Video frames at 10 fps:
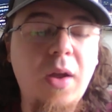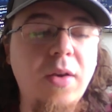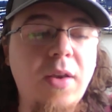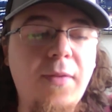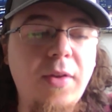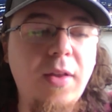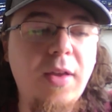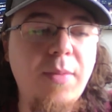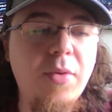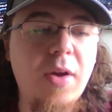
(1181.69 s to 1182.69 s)
Definitely
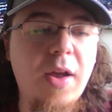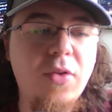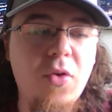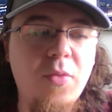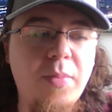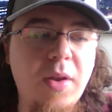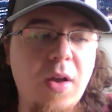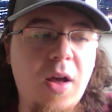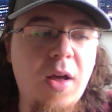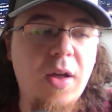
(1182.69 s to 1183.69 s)
keep your eyes open
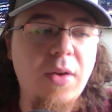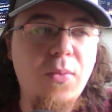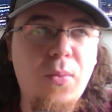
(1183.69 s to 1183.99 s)
on